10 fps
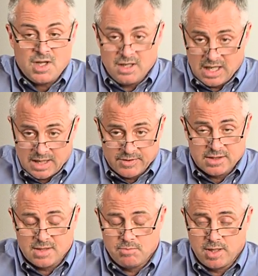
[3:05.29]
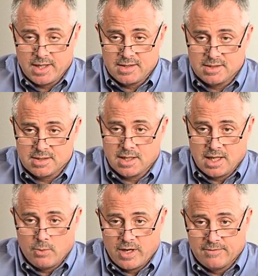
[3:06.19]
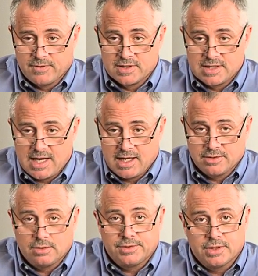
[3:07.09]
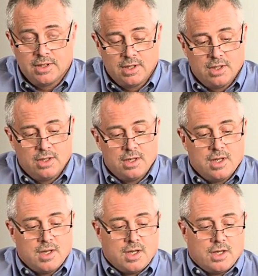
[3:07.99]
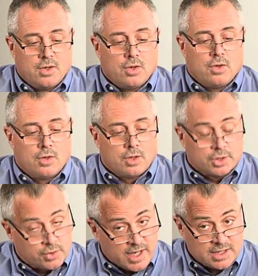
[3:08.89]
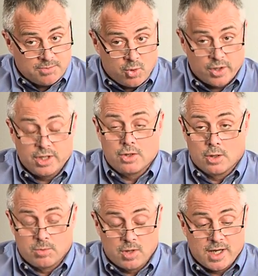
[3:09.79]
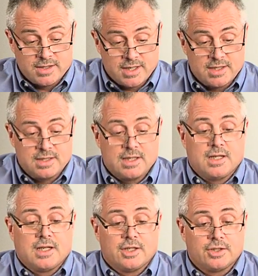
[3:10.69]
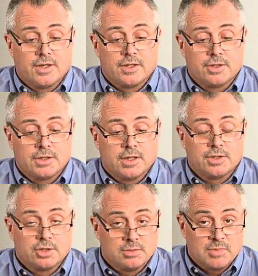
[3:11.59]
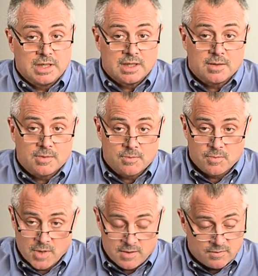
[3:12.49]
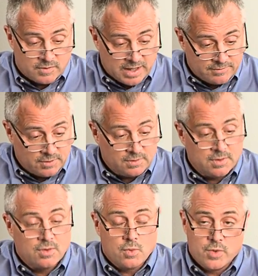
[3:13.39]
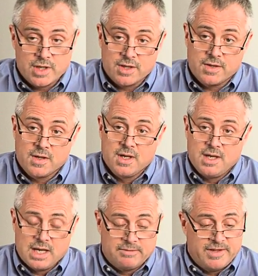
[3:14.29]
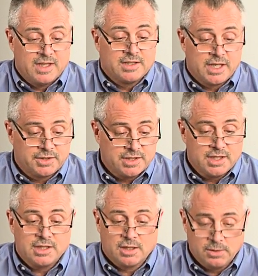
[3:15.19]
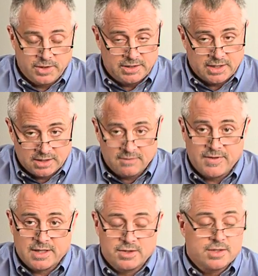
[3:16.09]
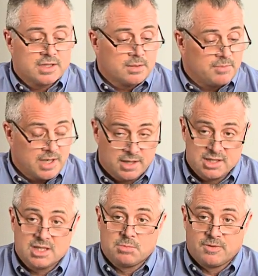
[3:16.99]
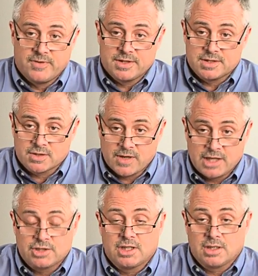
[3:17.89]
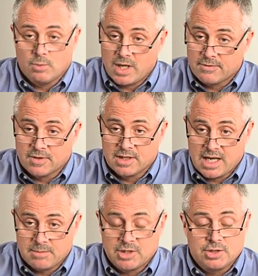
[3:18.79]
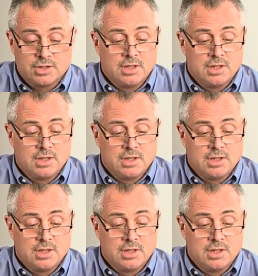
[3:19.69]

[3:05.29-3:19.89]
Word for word: Every place a wafer is handled or transported or processed, it, sh there sh it should be level with everything that touches it, including the end effectors and the pins, to prevent scratching and wafer damage.